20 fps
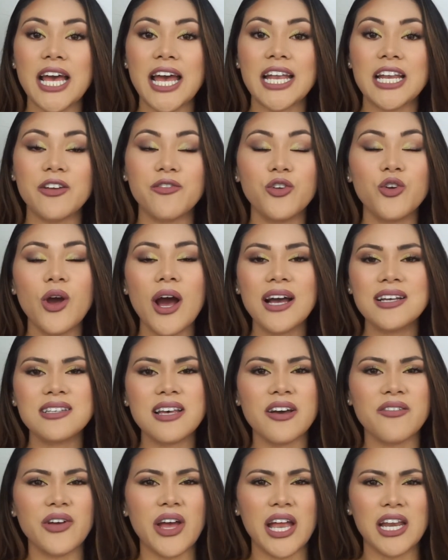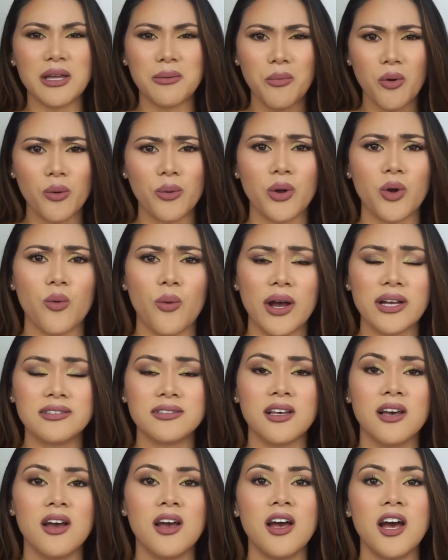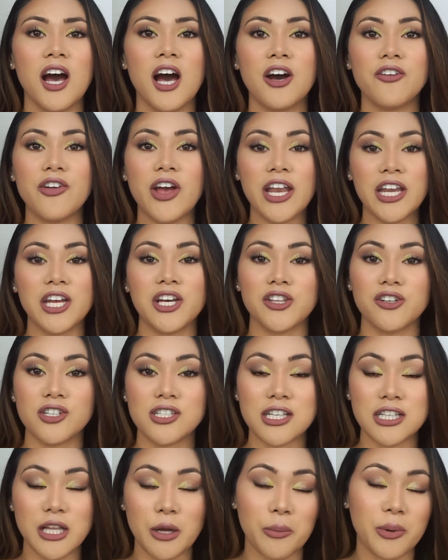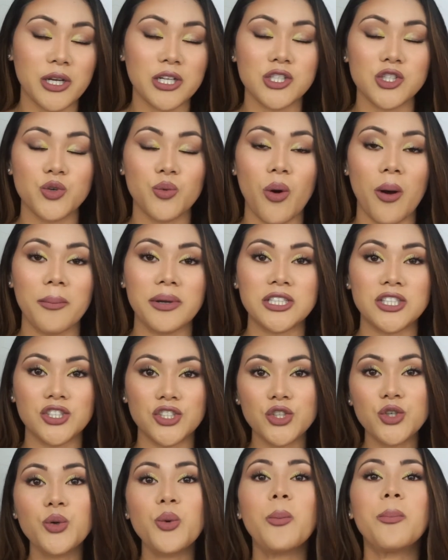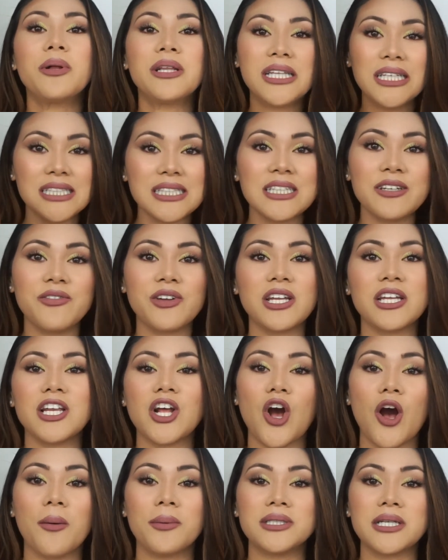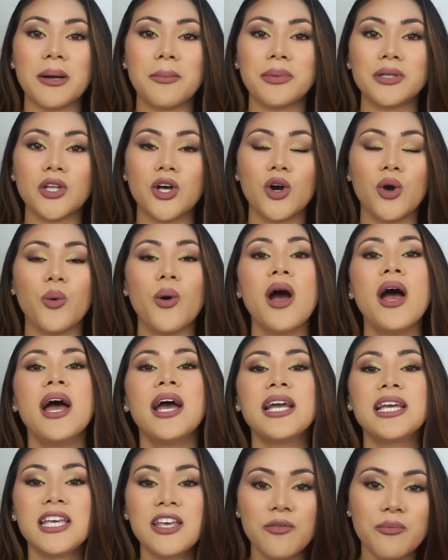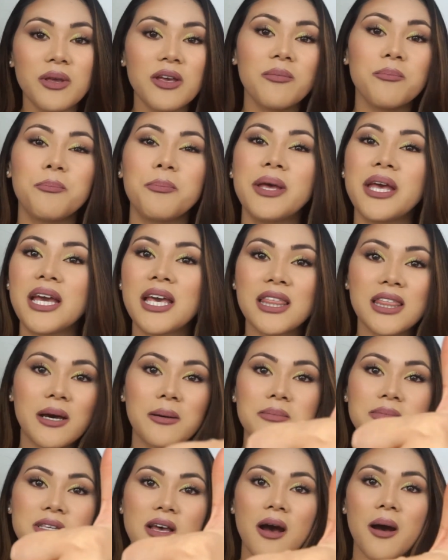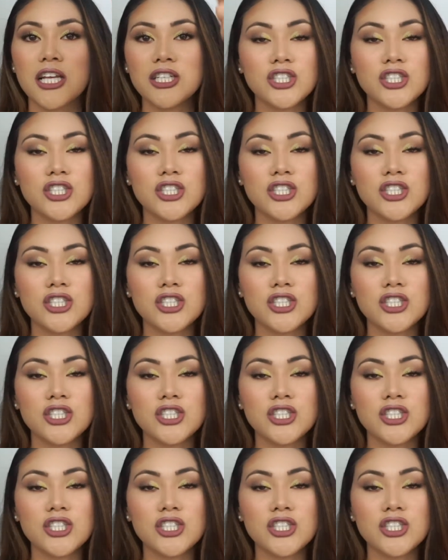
And if you guys have any more requests of any other celebrities you want me to do, please leave it in a comment down below. Give me a big thumbs up.